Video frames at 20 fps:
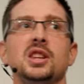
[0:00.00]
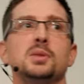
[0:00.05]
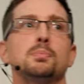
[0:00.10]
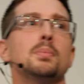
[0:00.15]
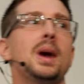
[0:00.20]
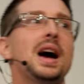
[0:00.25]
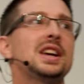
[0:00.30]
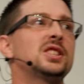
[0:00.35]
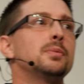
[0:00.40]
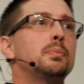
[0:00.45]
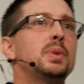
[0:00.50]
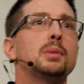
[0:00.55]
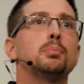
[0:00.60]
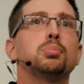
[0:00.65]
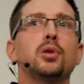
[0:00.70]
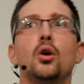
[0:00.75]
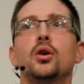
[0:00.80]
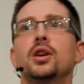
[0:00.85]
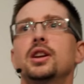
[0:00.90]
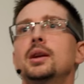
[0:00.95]
these massive big
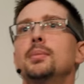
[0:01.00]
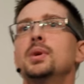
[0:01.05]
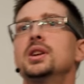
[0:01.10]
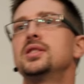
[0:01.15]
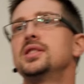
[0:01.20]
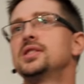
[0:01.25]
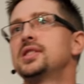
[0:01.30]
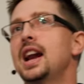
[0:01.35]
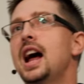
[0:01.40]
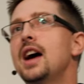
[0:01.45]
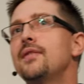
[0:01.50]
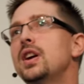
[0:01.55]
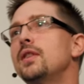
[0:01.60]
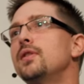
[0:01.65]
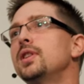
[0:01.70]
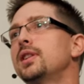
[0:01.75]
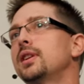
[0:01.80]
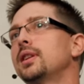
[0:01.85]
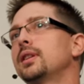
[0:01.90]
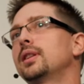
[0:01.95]
bloated images that have
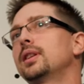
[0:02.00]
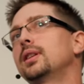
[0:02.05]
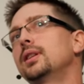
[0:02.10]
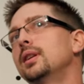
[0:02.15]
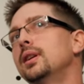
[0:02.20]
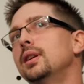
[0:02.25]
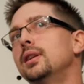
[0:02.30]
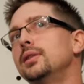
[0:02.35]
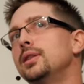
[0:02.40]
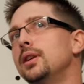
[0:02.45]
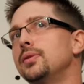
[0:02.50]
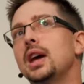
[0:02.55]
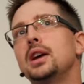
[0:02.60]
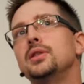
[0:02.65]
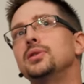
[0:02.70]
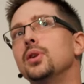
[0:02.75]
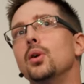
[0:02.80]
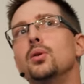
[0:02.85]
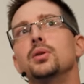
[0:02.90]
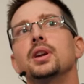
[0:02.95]
everything that they
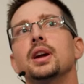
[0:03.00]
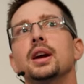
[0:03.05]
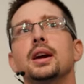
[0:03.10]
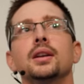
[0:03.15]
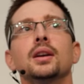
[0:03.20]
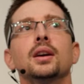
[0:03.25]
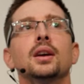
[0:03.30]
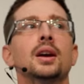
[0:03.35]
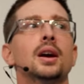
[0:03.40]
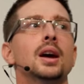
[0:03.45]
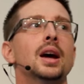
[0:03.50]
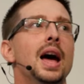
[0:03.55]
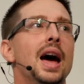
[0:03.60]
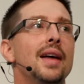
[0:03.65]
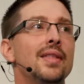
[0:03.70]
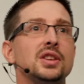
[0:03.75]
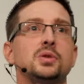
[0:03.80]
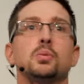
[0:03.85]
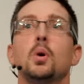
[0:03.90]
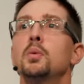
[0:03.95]
don't need.
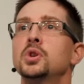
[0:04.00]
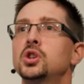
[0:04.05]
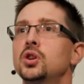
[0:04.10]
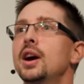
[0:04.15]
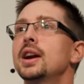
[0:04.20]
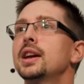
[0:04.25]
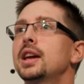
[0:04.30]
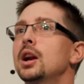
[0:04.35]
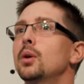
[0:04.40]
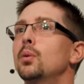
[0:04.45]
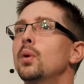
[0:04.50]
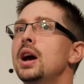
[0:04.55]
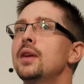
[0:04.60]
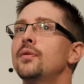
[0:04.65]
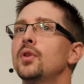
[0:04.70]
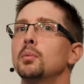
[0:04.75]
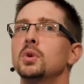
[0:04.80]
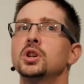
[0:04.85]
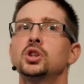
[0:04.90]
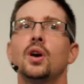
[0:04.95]
And that's what we're trying to get away
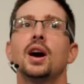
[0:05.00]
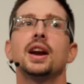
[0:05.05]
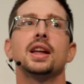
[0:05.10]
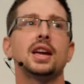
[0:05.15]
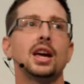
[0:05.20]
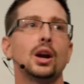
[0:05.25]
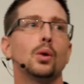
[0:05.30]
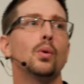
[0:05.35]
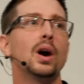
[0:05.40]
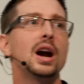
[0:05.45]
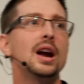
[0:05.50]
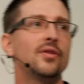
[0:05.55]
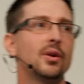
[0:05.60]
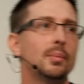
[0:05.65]
from. We're trying to get away